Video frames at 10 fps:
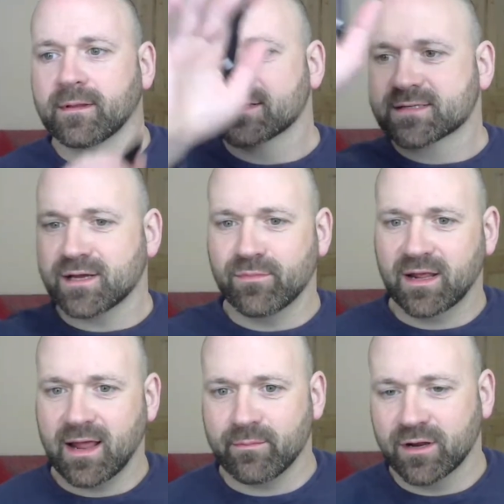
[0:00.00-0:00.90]
Somebody
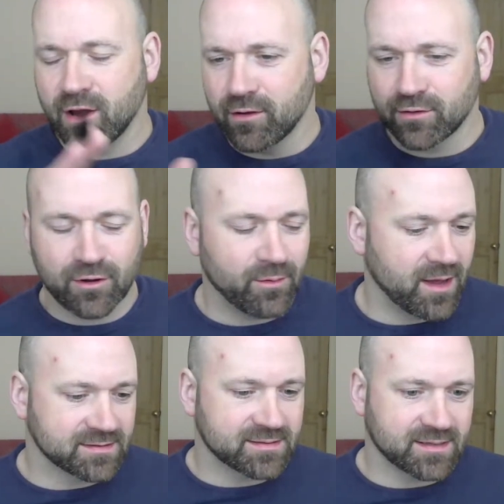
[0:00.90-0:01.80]
let me know in the
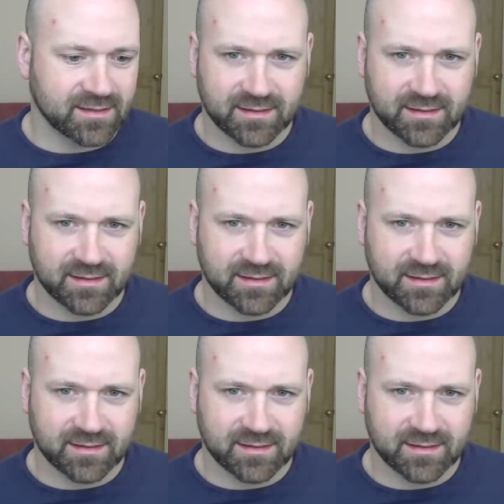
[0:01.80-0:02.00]
comments.